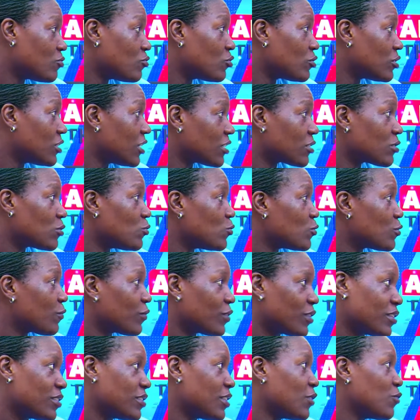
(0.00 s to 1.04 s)
Don't just lose
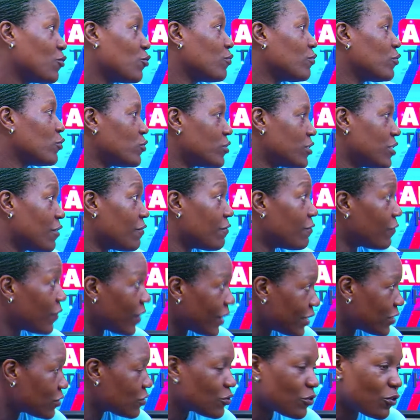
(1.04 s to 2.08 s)
for the sake of losing.
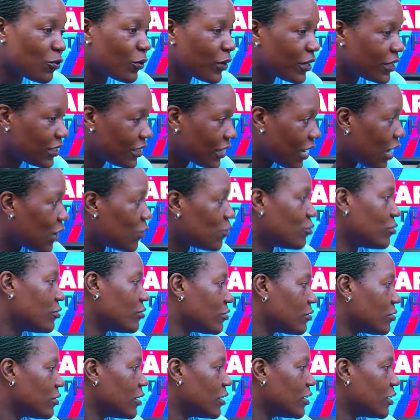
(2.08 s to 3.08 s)
Fight your way down